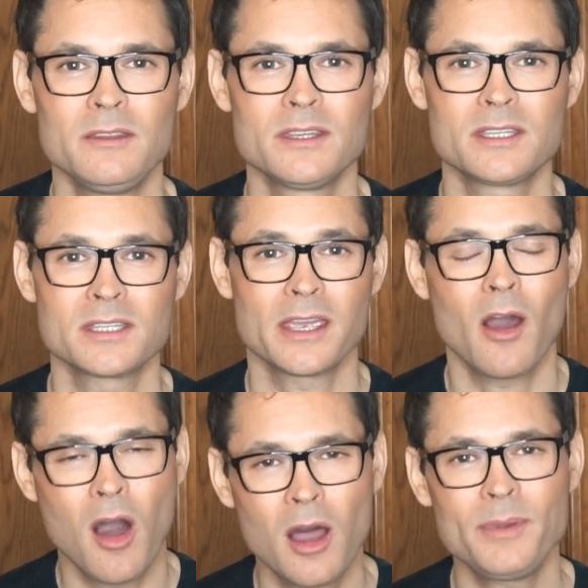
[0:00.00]
This is a
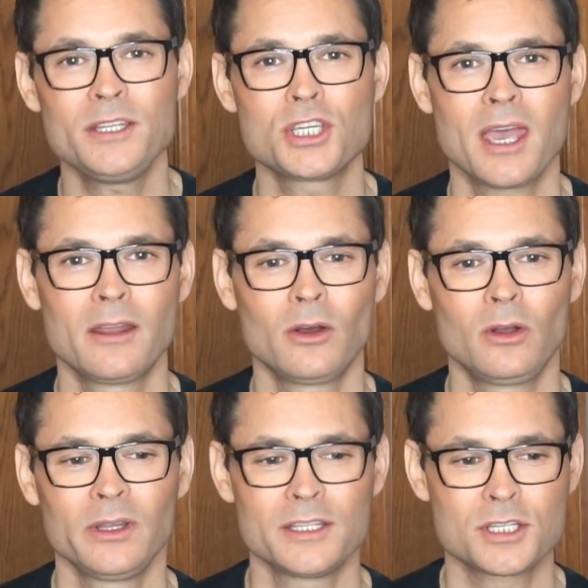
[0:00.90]
hobby
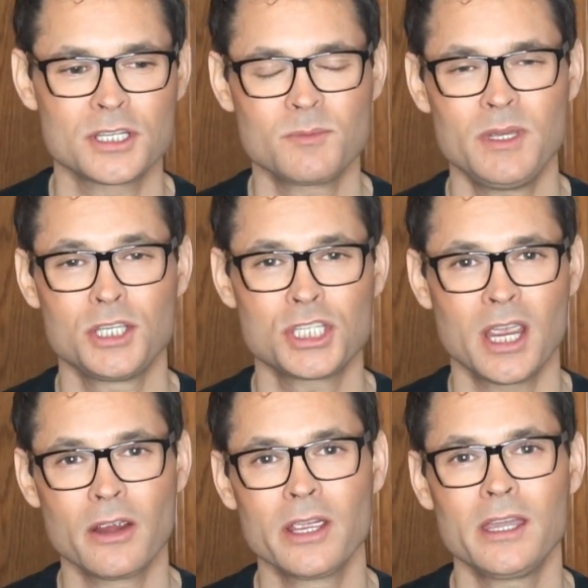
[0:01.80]
channel. It's just me
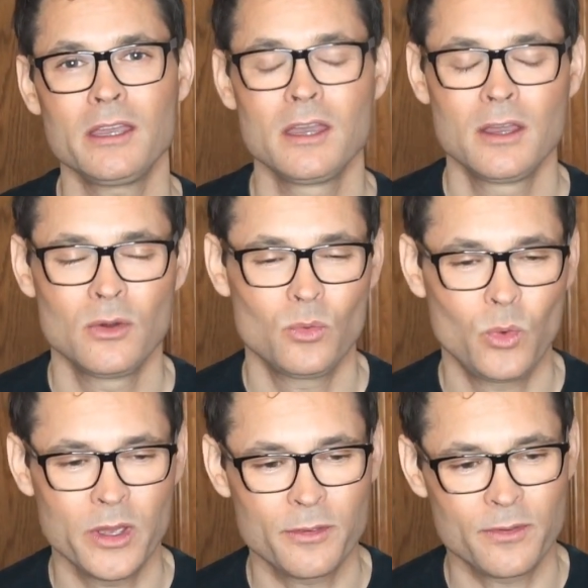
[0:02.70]
sharing
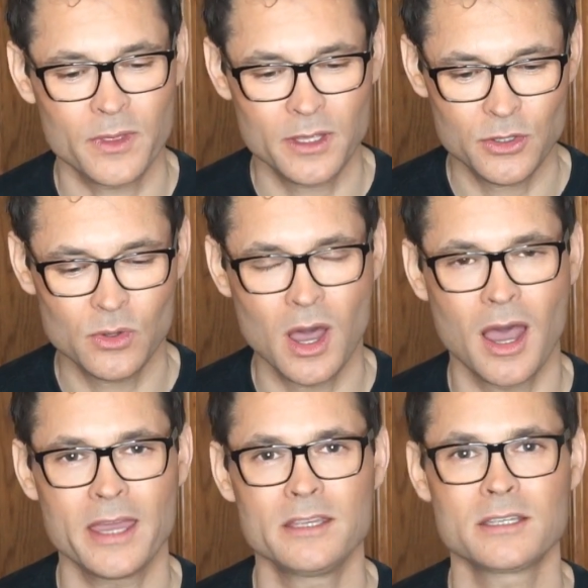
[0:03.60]
with you
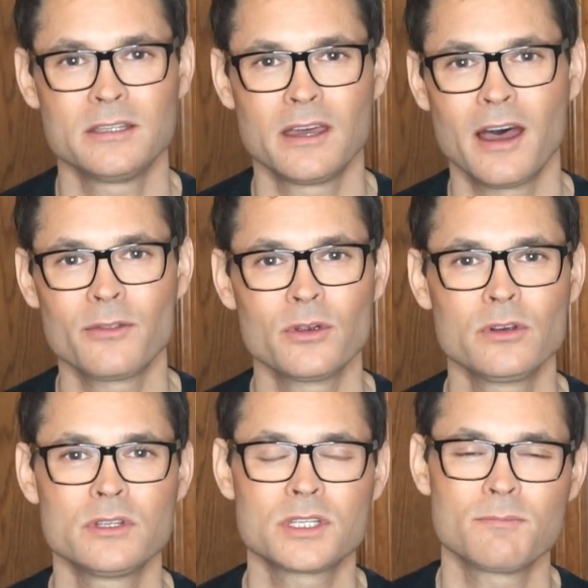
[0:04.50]
guys and
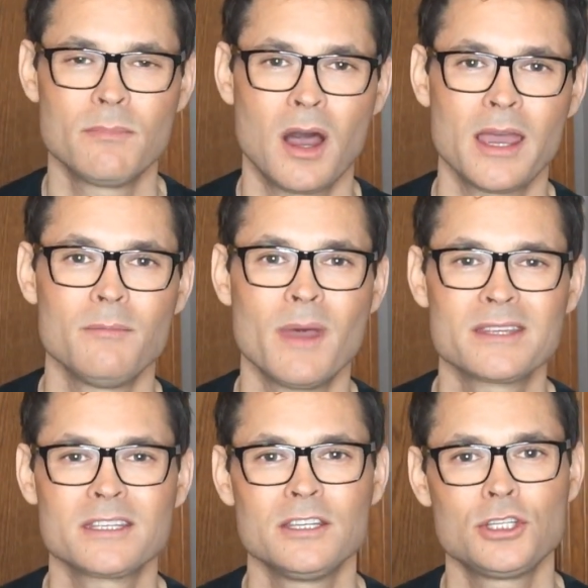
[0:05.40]
others my
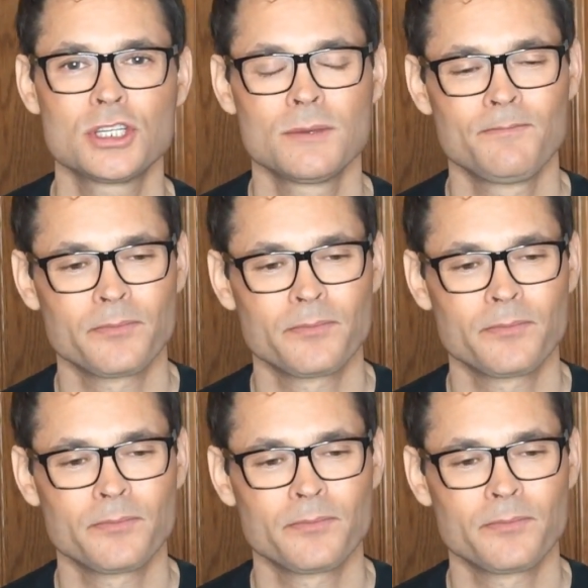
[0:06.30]
message.